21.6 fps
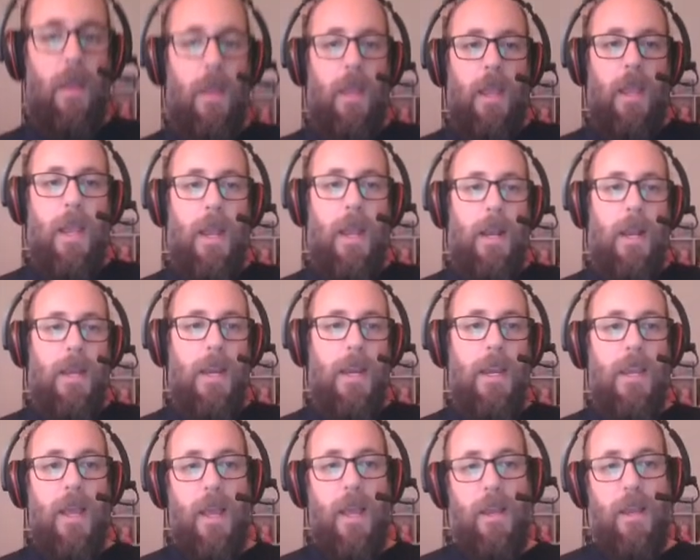And I need
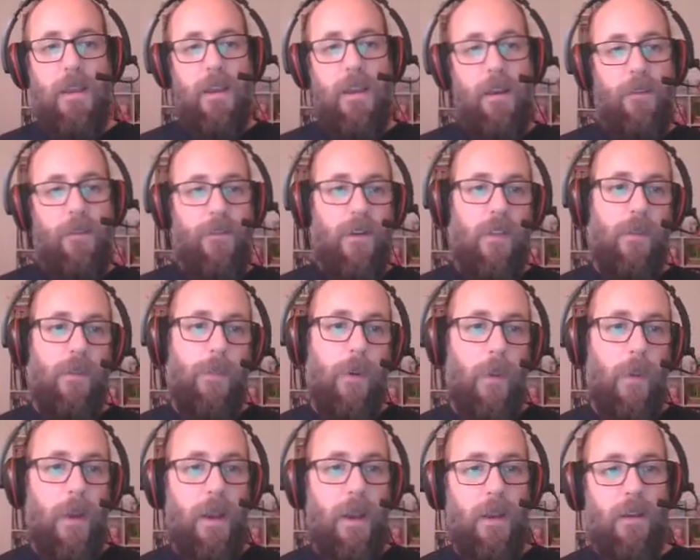to identify the
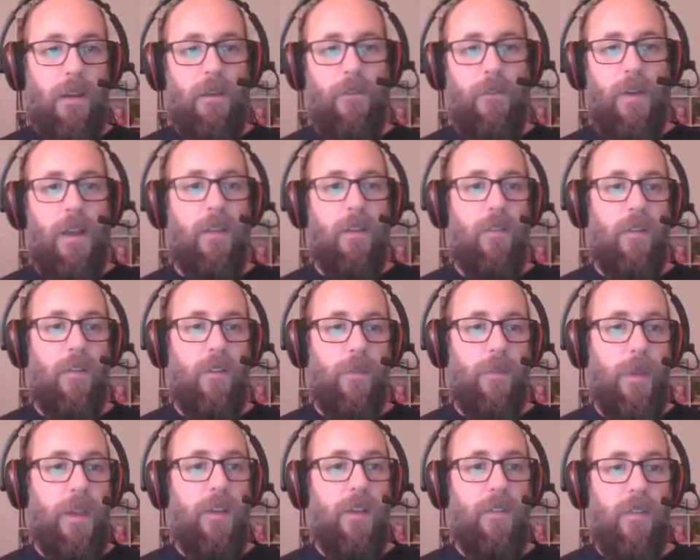poetic devices
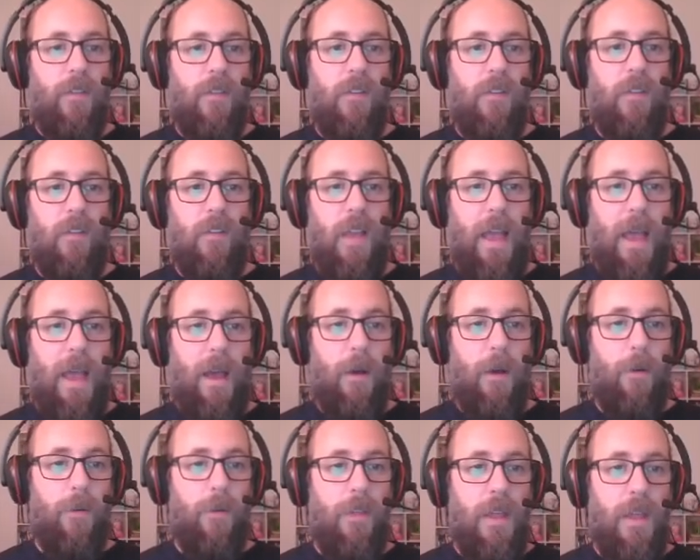because this is
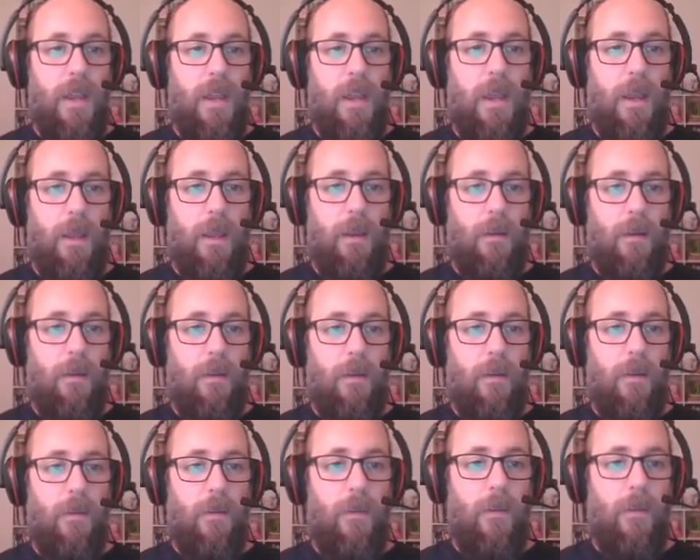how they did it.
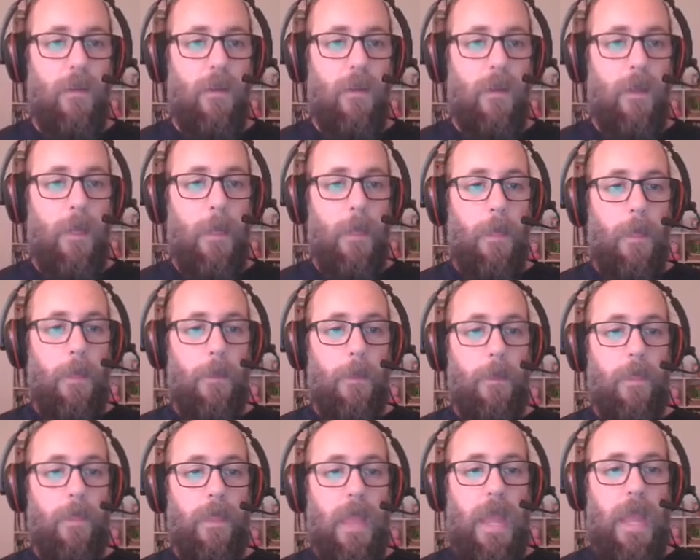
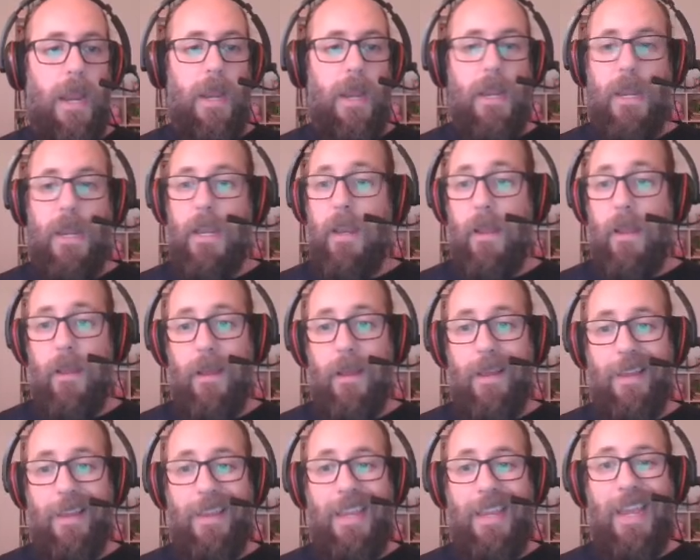And I need to
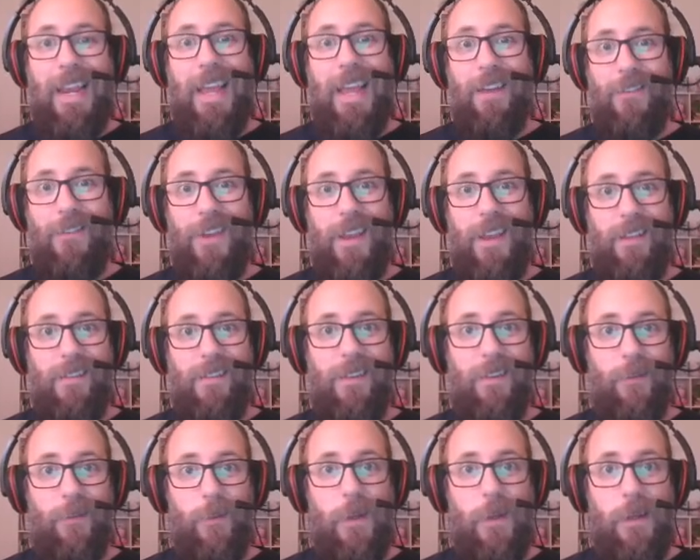get evidence
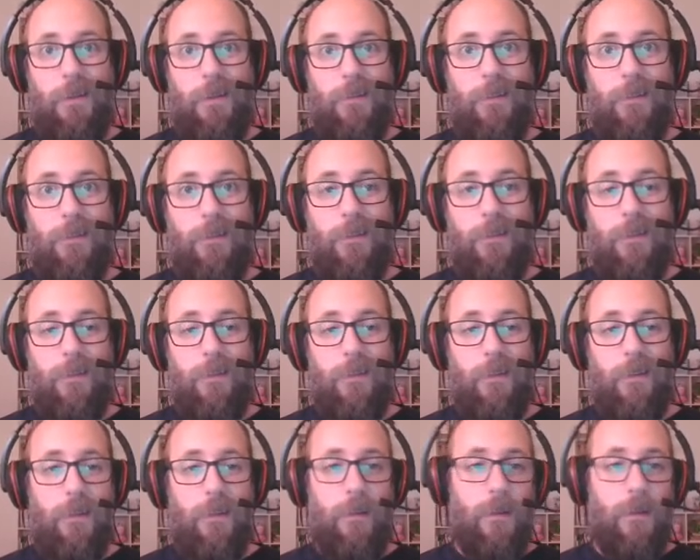as well.
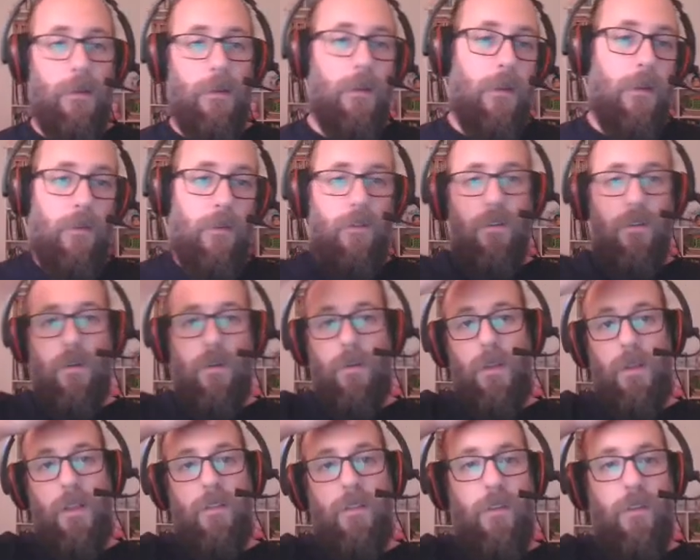So
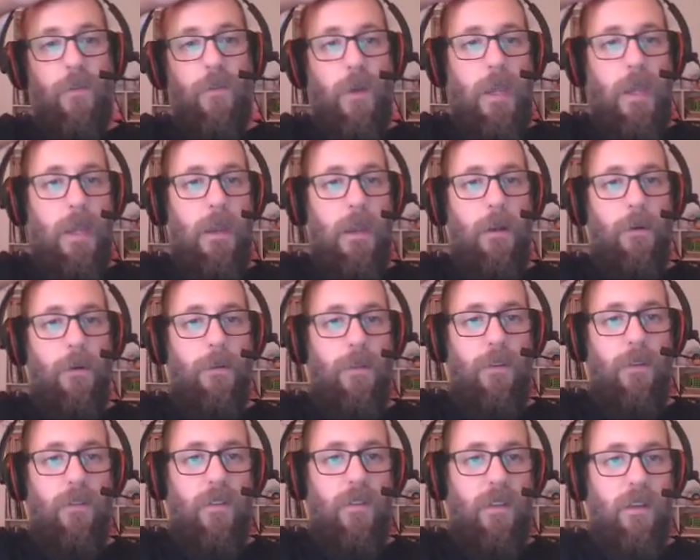let's see if we can narrow
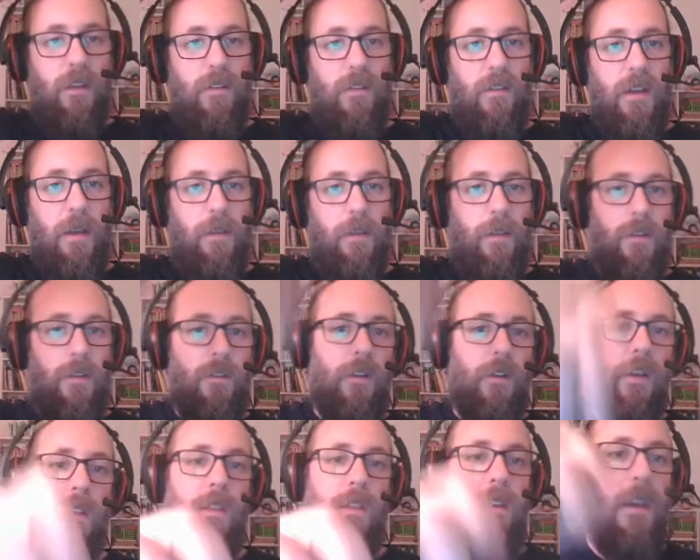these things down. Let's
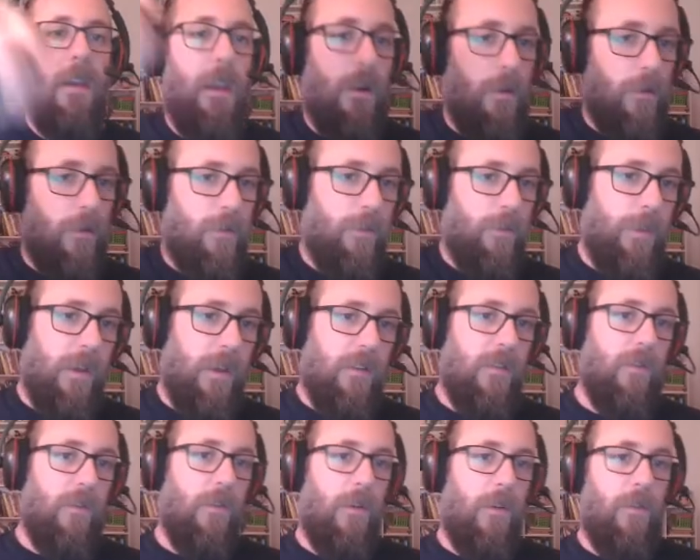look at the Negro
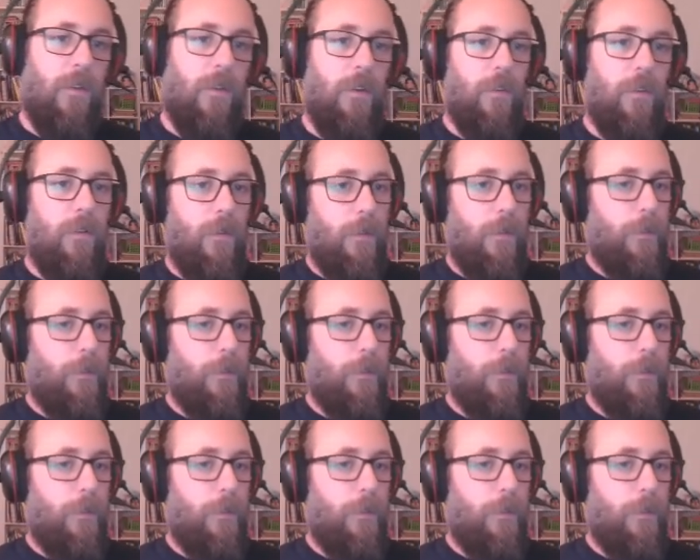Speaks of Rivers.